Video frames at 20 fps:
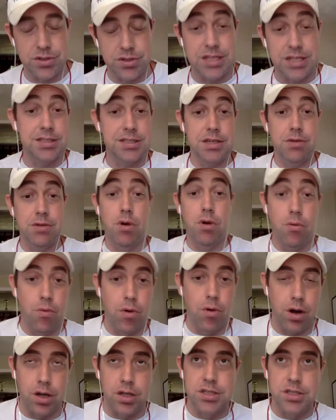and see what
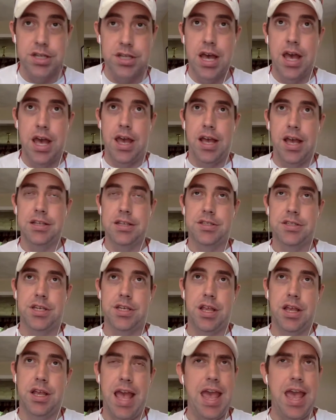works and
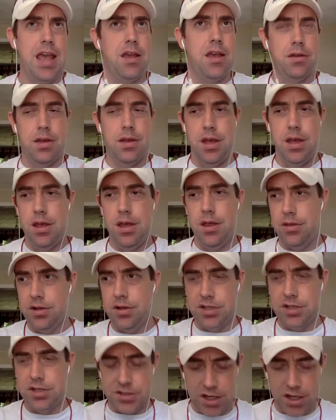see that, hey,
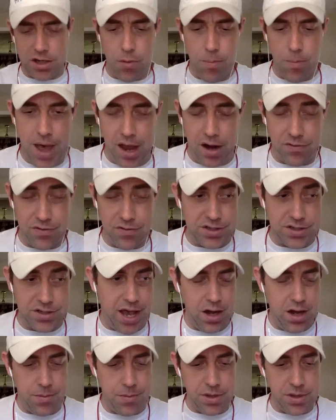there's a single pack for this
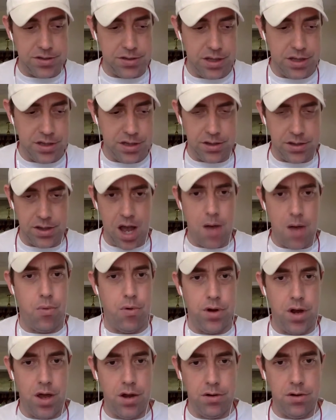item. It's in the top
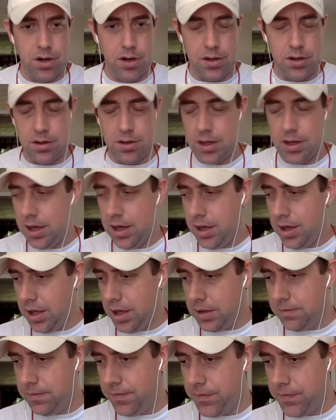100
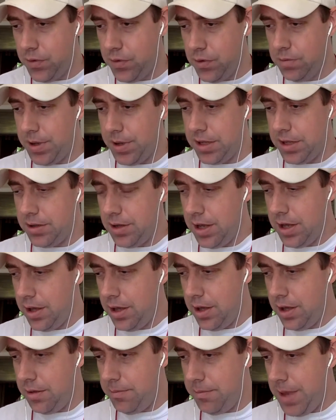in food. But
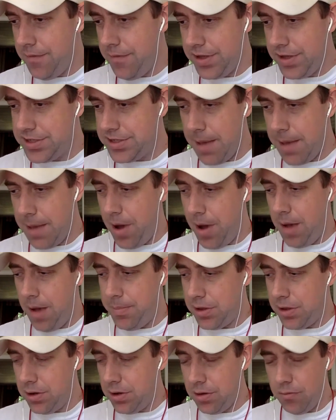man, if it's that
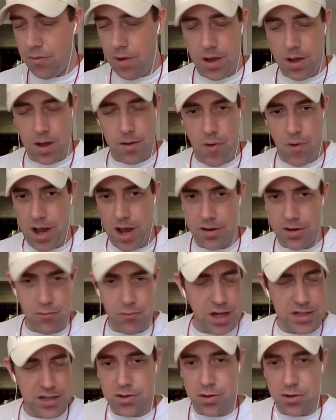popular, why
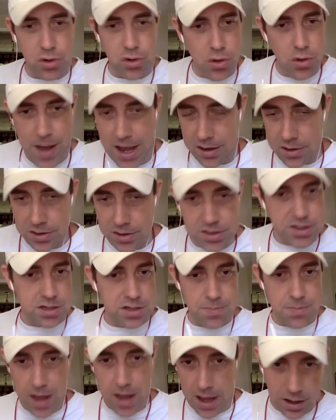is there no 2-pack or
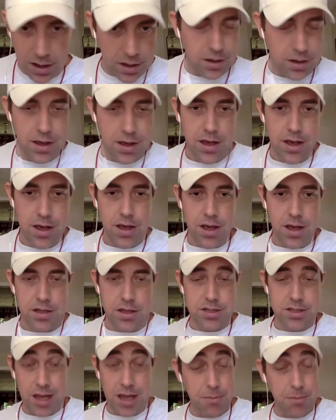6-pack? And
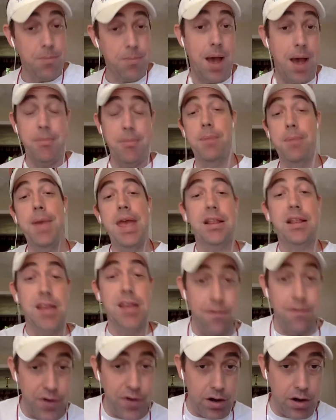saying, I'm gonna make
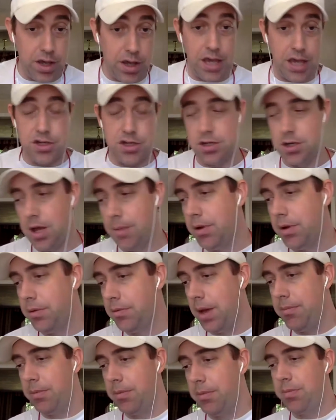that variation. I'm
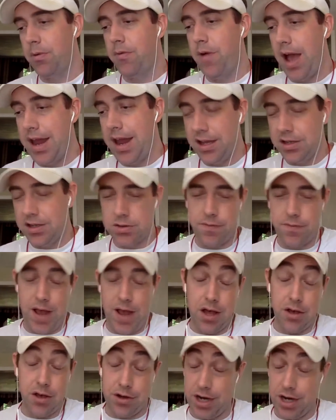gonna provide extra
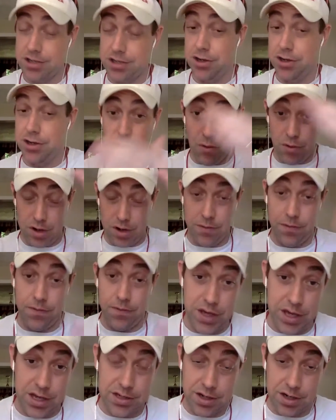value, and you're actually gonna lower your
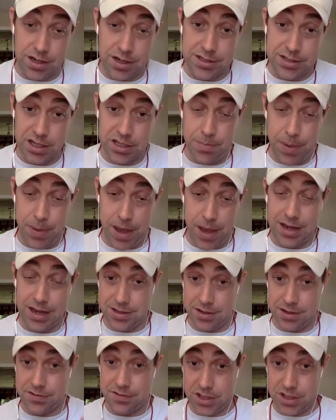fees on a 6-pack
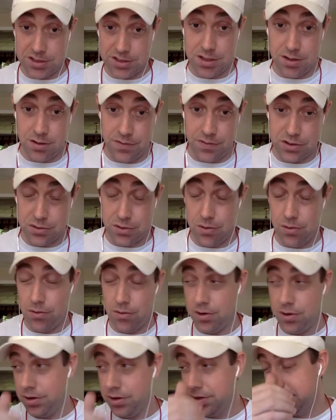instead of 6 individual
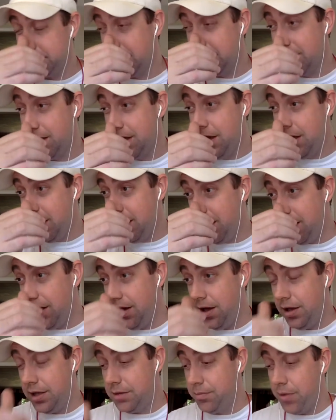orders.
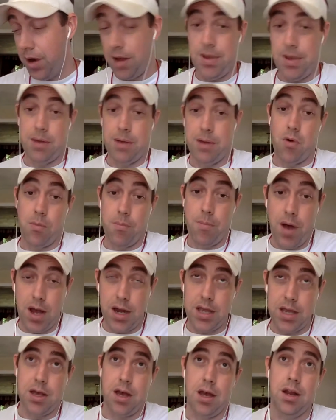You probably make more
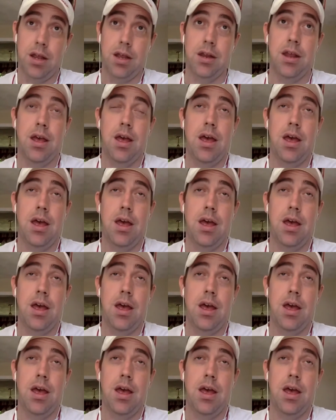money on it.